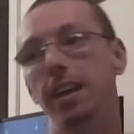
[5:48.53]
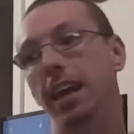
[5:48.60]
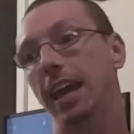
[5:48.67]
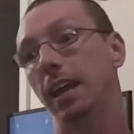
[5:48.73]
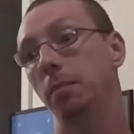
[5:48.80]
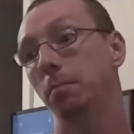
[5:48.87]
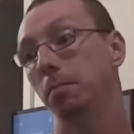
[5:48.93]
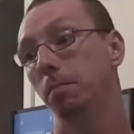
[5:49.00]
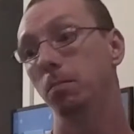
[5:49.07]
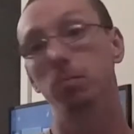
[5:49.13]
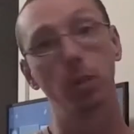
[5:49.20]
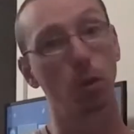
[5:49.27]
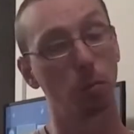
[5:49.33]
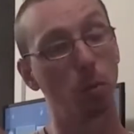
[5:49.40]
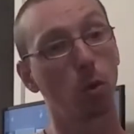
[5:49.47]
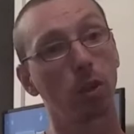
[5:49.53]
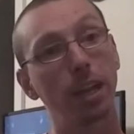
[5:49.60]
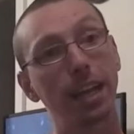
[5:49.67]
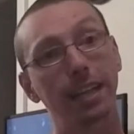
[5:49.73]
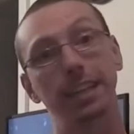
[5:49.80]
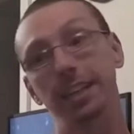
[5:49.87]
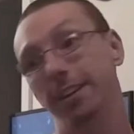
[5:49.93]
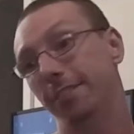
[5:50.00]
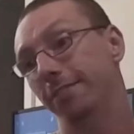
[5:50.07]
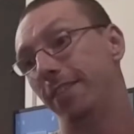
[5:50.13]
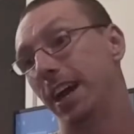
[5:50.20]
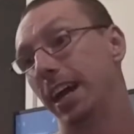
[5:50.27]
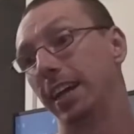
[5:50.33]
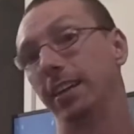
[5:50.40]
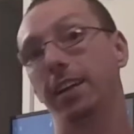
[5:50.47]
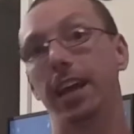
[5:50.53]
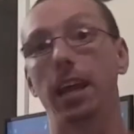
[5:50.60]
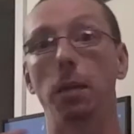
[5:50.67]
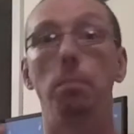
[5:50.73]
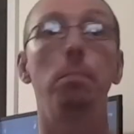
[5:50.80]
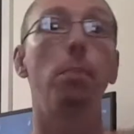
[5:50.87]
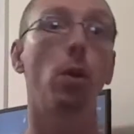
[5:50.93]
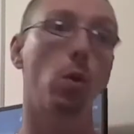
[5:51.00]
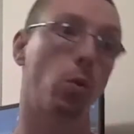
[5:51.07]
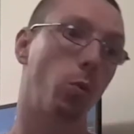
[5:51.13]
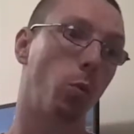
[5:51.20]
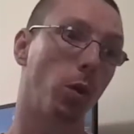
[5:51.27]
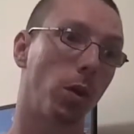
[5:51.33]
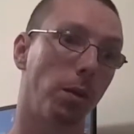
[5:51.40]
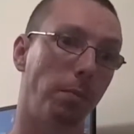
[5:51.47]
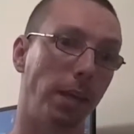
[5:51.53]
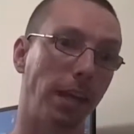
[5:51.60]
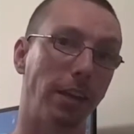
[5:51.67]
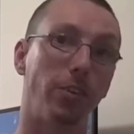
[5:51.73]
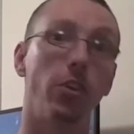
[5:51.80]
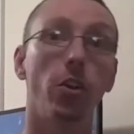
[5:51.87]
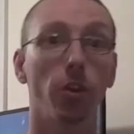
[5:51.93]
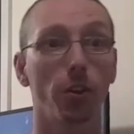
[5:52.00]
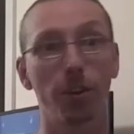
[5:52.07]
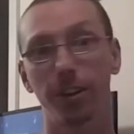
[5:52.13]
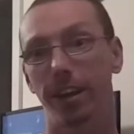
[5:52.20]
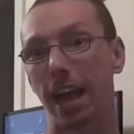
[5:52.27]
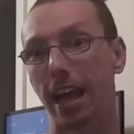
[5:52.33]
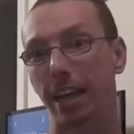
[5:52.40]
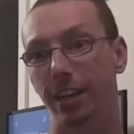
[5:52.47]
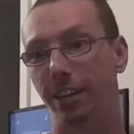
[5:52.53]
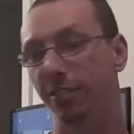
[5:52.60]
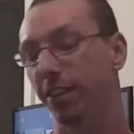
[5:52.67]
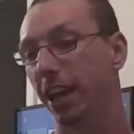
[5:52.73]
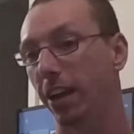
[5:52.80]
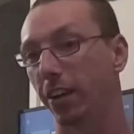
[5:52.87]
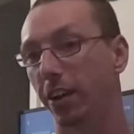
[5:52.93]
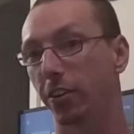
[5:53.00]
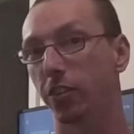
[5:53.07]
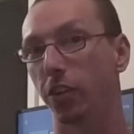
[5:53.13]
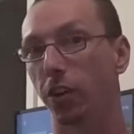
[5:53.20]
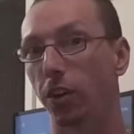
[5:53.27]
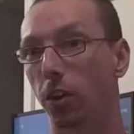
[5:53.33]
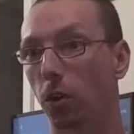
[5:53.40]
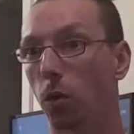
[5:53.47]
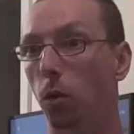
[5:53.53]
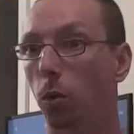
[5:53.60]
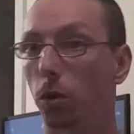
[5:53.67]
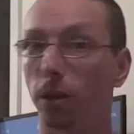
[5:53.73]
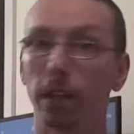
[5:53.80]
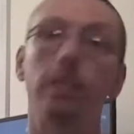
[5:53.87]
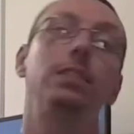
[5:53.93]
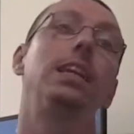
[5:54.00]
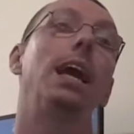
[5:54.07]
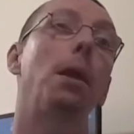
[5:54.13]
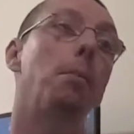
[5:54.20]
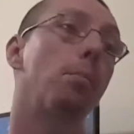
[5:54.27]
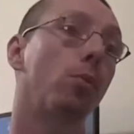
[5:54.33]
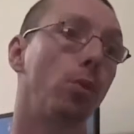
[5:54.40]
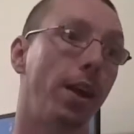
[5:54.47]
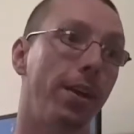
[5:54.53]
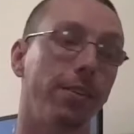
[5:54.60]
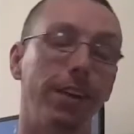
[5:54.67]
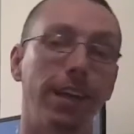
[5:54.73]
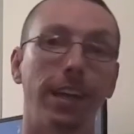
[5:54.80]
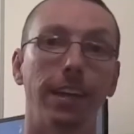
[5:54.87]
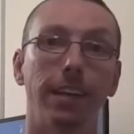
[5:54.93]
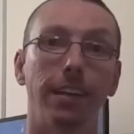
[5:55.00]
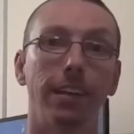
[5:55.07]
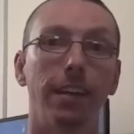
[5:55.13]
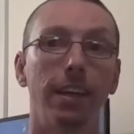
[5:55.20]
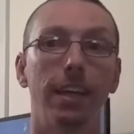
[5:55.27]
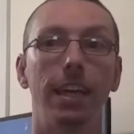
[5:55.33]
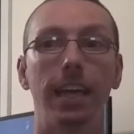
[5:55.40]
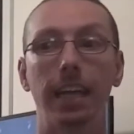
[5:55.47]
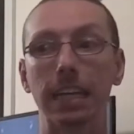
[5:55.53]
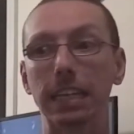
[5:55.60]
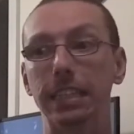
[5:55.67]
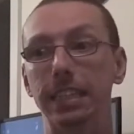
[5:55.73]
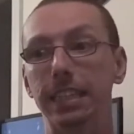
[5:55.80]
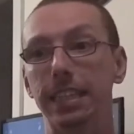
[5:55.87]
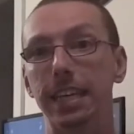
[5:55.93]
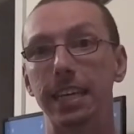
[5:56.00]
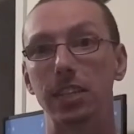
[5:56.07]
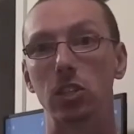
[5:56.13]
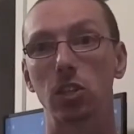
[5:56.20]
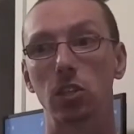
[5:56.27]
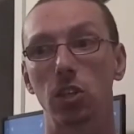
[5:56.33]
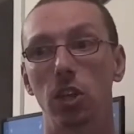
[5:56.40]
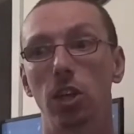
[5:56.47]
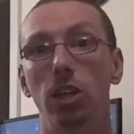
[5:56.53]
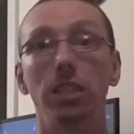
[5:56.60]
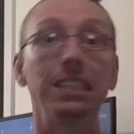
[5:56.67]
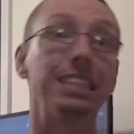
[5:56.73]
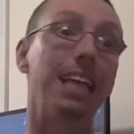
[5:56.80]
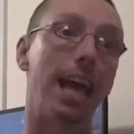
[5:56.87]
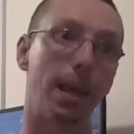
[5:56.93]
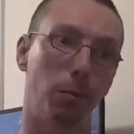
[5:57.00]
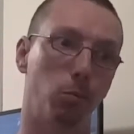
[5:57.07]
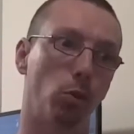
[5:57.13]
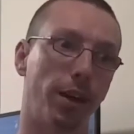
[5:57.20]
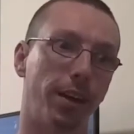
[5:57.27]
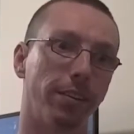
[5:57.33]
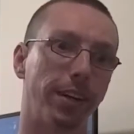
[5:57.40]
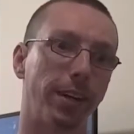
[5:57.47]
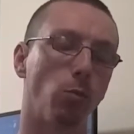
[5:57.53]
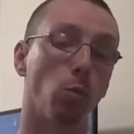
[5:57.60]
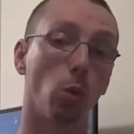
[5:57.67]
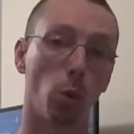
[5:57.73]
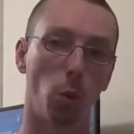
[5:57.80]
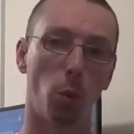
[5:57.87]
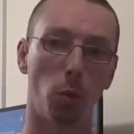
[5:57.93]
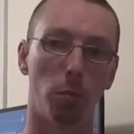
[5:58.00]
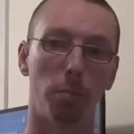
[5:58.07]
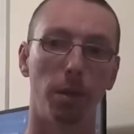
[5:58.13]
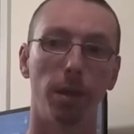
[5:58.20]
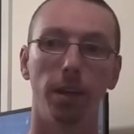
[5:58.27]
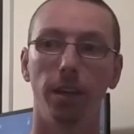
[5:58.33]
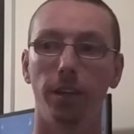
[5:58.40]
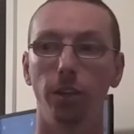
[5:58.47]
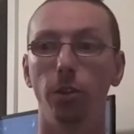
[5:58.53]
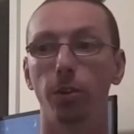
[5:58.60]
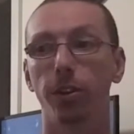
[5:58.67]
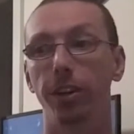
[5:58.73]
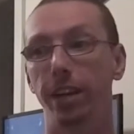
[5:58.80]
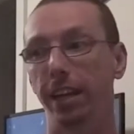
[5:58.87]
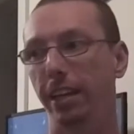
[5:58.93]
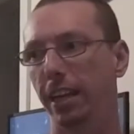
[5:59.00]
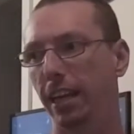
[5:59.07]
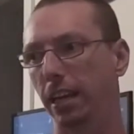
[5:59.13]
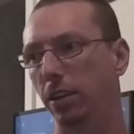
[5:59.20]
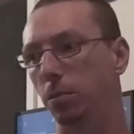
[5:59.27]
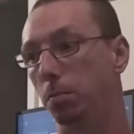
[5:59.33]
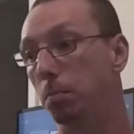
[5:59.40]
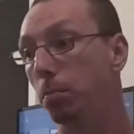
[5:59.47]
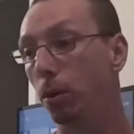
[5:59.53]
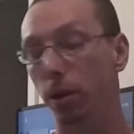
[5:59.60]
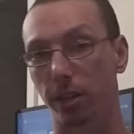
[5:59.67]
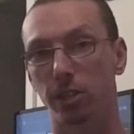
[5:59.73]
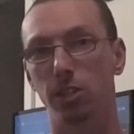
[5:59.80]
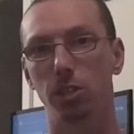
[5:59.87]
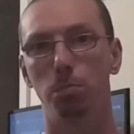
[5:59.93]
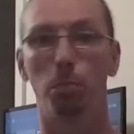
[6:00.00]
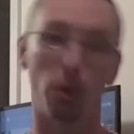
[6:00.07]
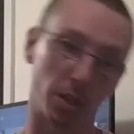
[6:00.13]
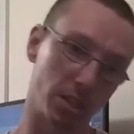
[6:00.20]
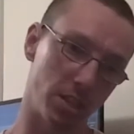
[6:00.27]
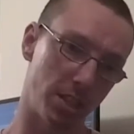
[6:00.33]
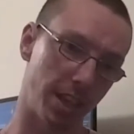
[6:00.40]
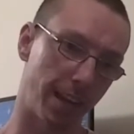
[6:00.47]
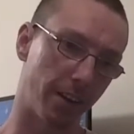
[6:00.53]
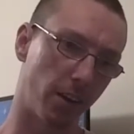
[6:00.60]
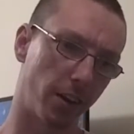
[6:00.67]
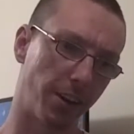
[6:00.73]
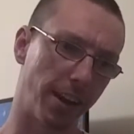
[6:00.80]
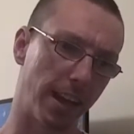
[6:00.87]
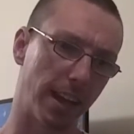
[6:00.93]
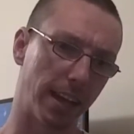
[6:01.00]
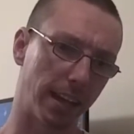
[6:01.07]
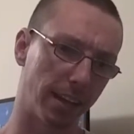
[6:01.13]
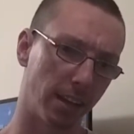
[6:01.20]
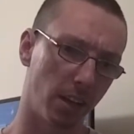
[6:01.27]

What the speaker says: And you're more likely to find a bookwormy nerd kind of character or a librarian in this library room. You're going to need books that are not